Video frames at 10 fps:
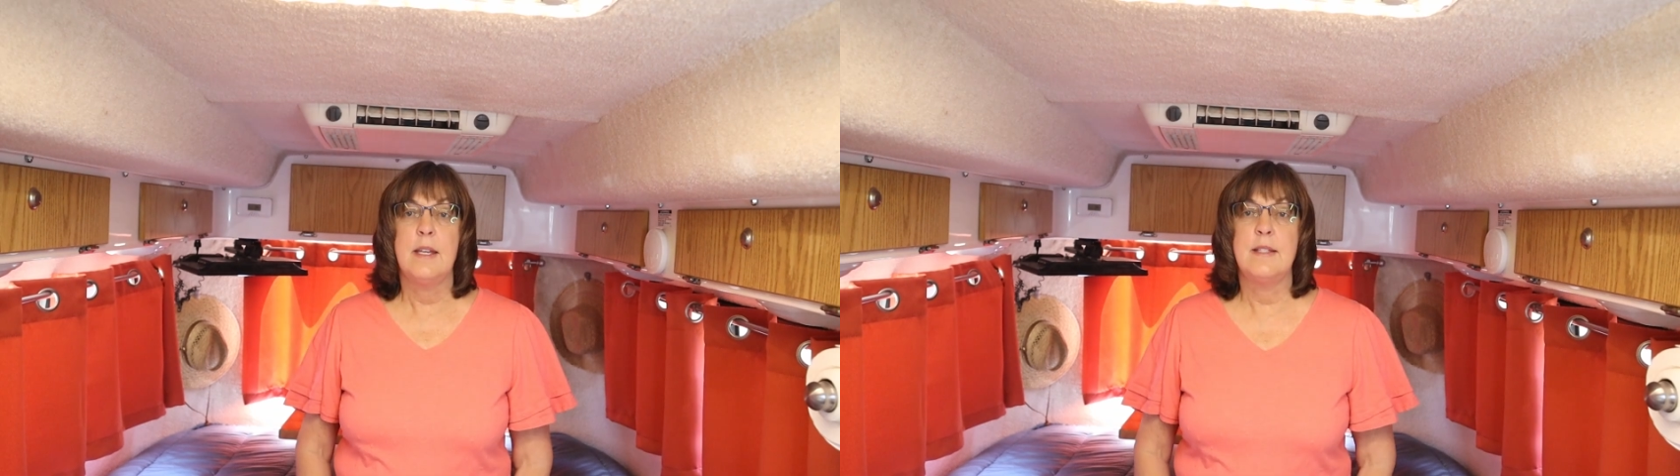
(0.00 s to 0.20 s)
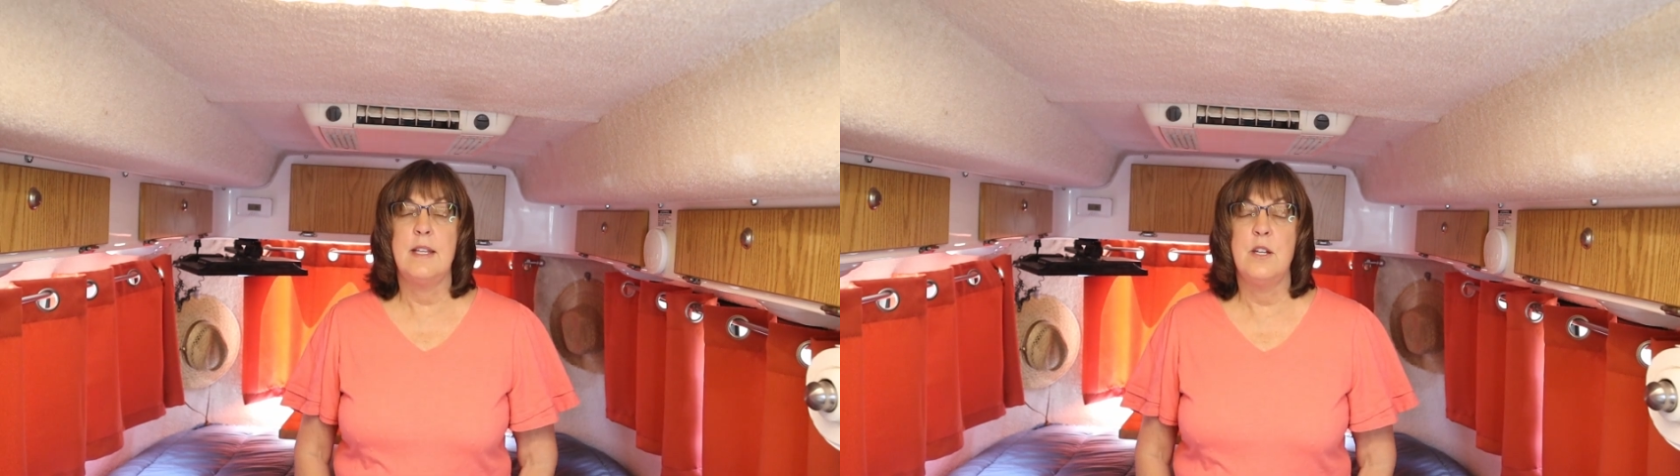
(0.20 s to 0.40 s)

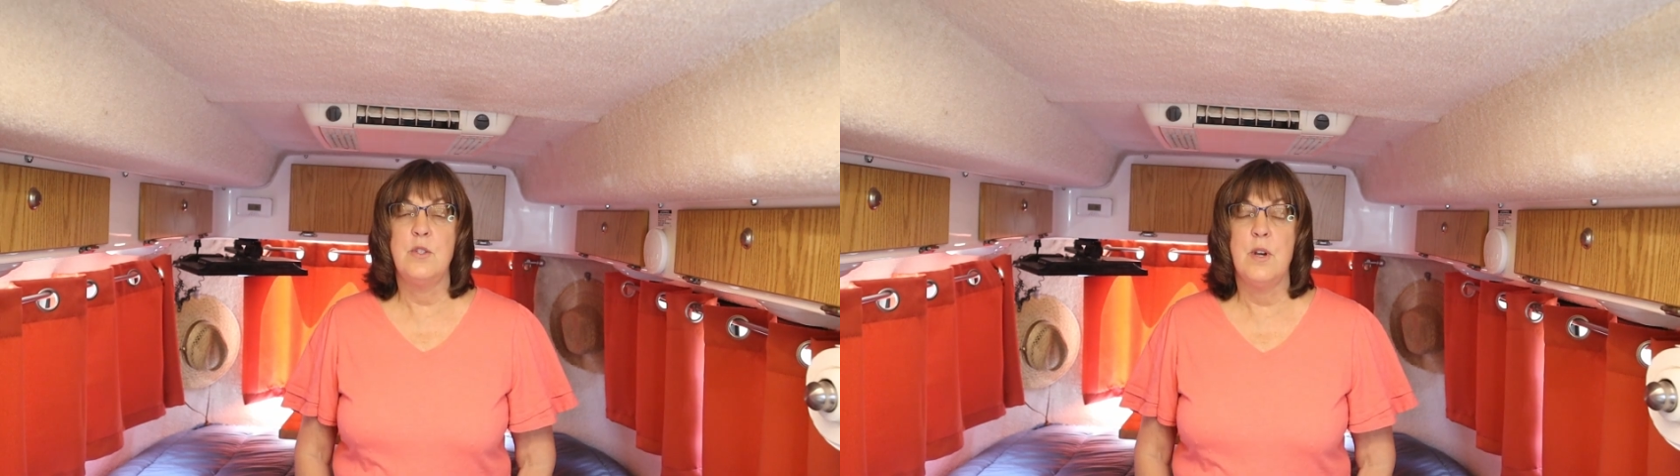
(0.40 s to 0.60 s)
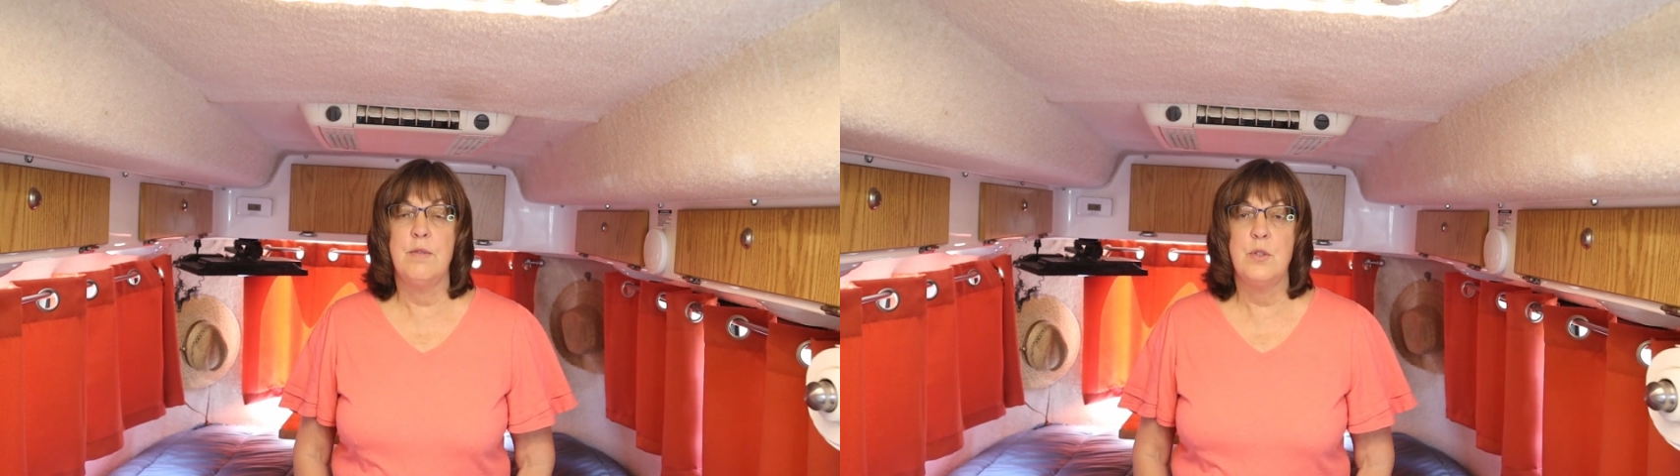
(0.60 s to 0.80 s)
Casita
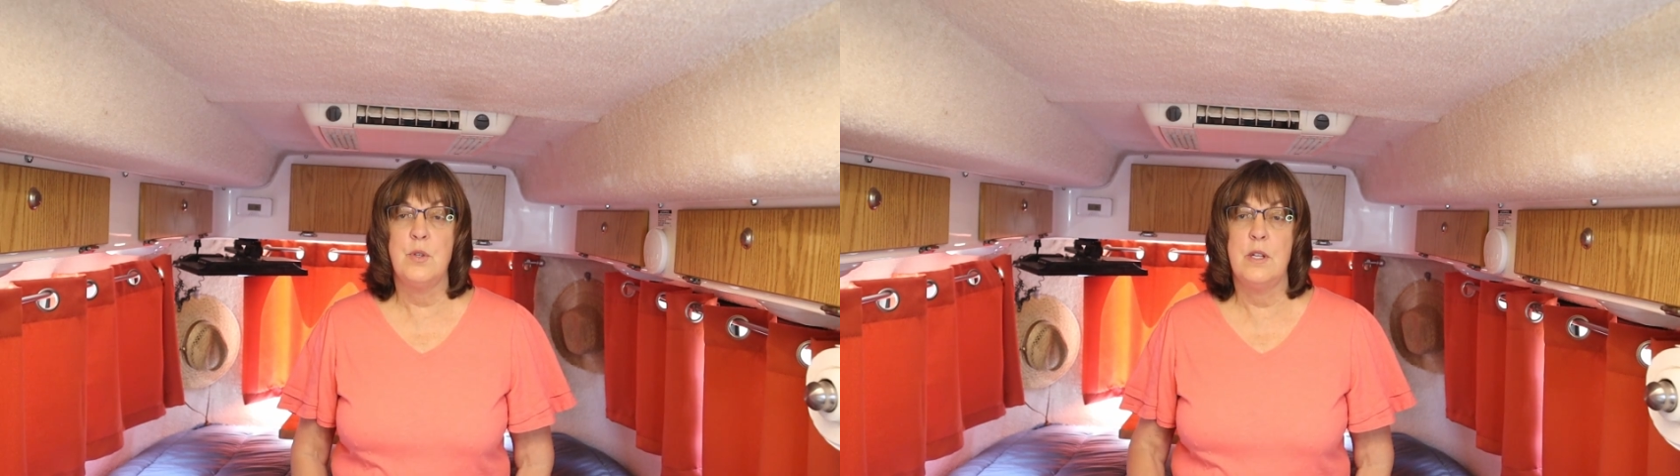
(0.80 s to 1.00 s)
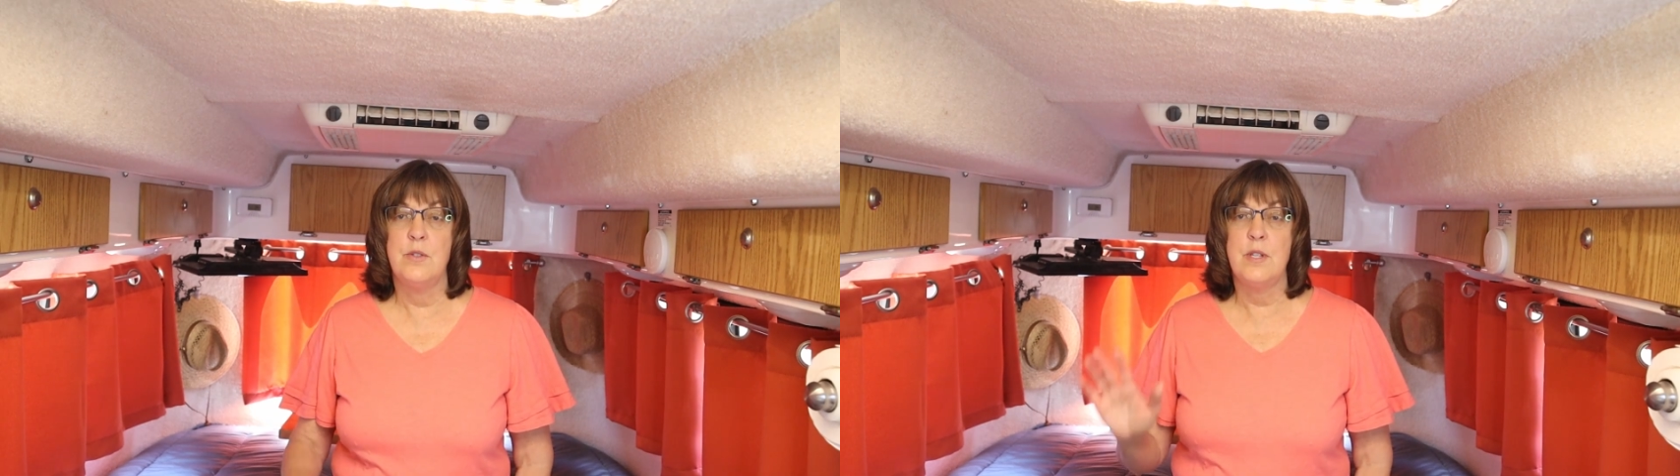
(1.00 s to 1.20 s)
travel
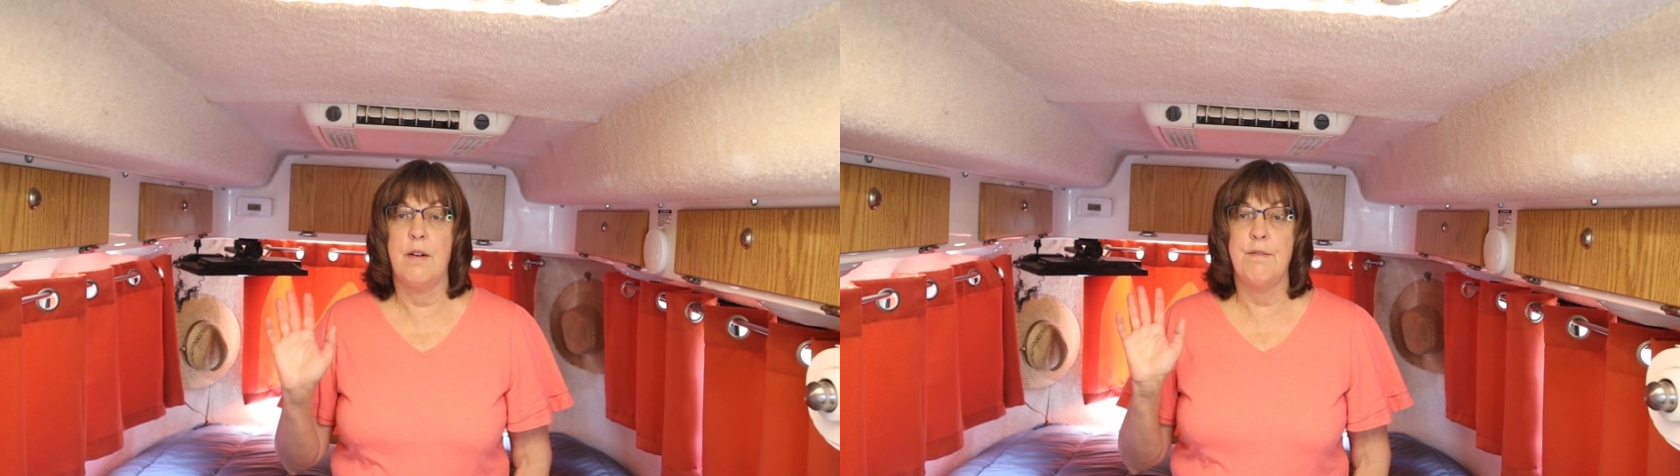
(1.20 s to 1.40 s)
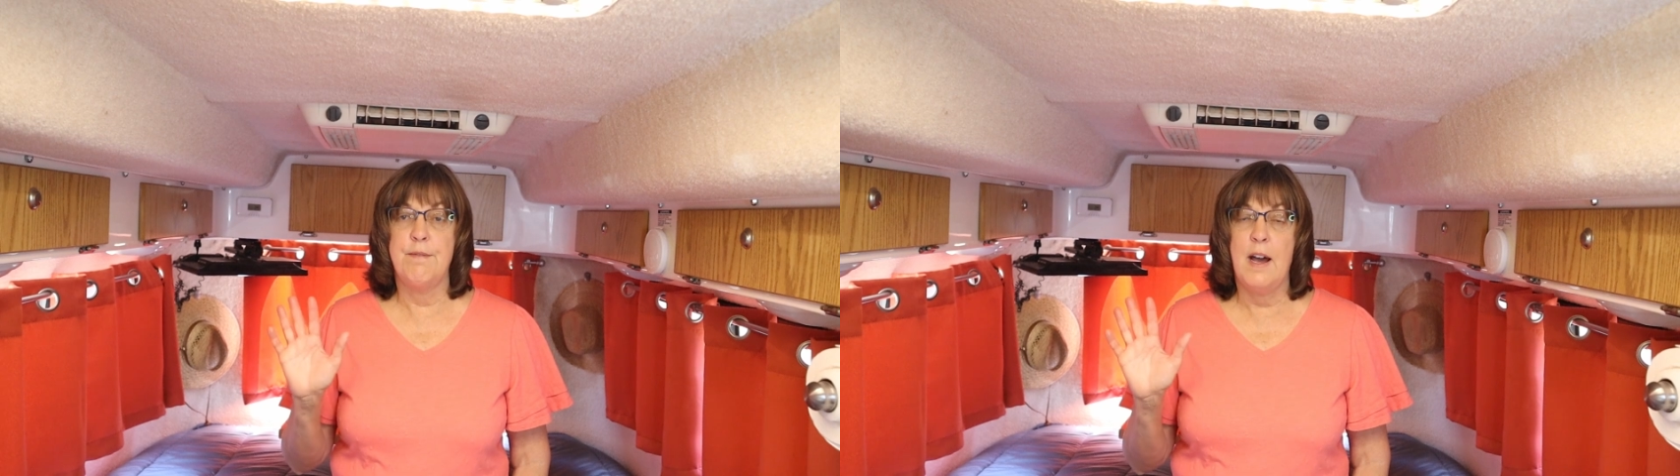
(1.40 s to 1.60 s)
trailers
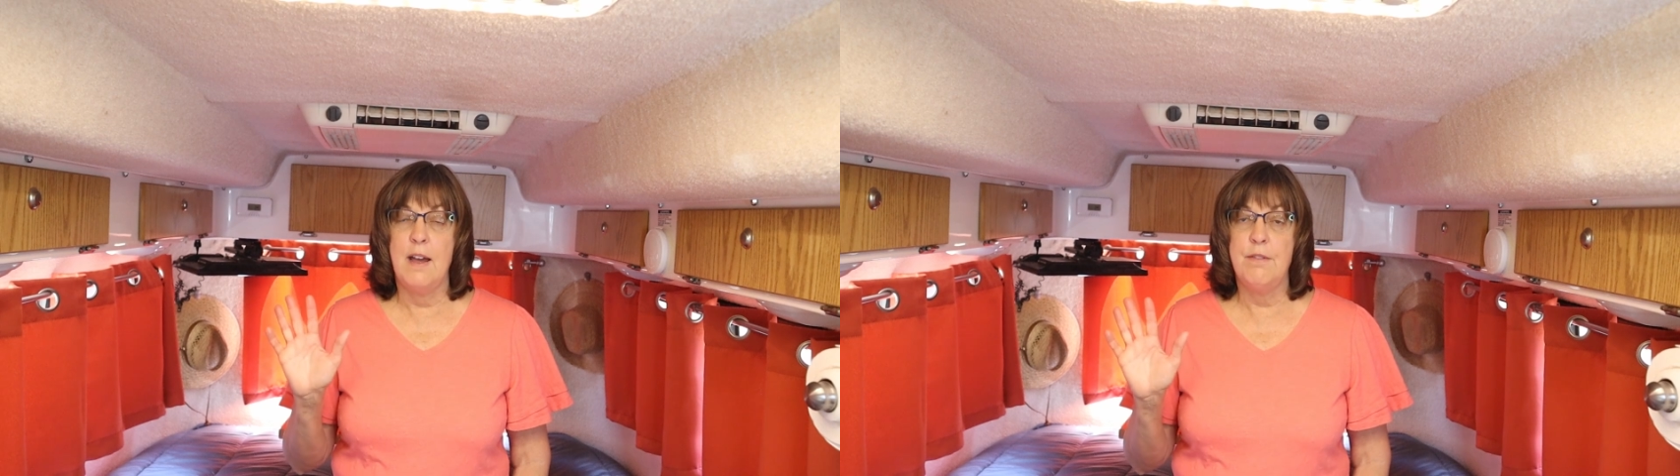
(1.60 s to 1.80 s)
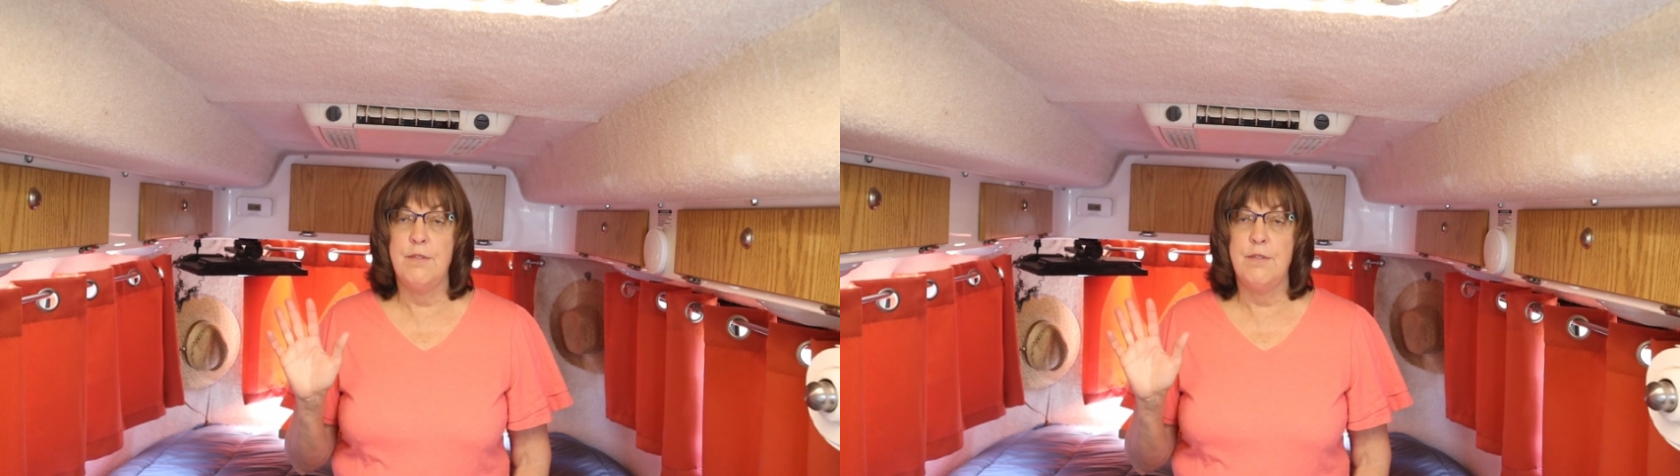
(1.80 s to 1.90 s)
have 5